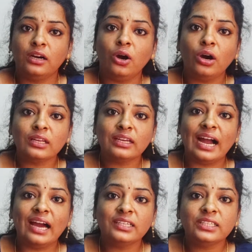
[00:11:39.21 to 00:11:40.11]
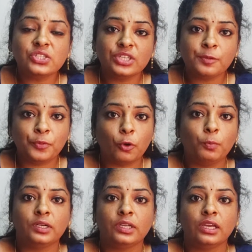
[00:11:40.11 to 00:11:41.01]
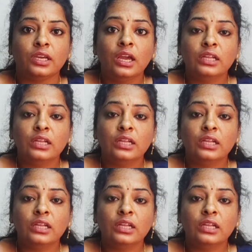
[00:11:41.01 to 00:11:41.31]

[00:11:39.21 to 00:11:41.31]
or characteristic property.